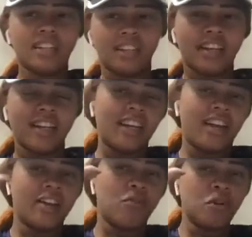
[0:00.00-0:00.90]
like
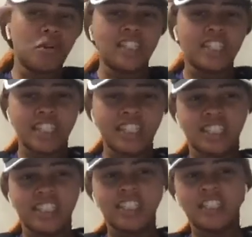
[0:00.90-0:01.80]
get a real
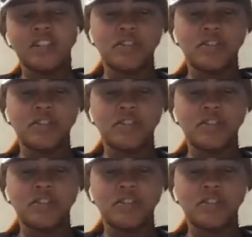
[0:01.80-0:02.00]
education,